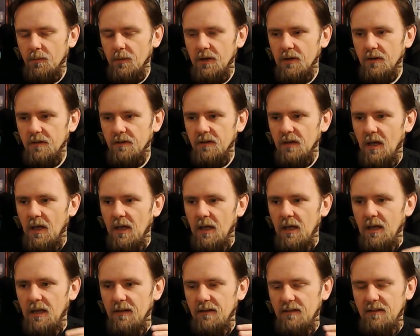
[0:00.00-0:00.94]
because
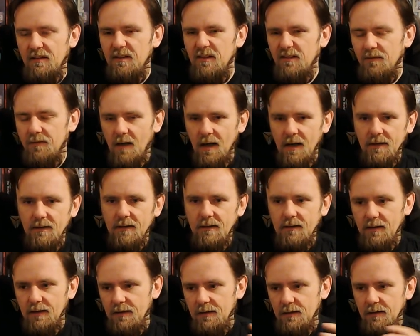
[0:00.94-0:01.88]
it's
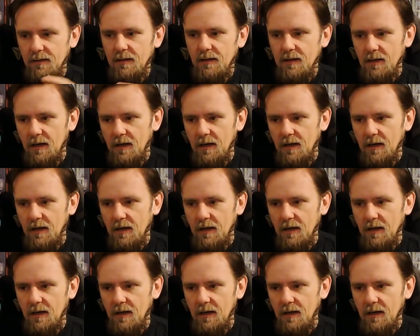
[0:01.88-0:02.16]
divided in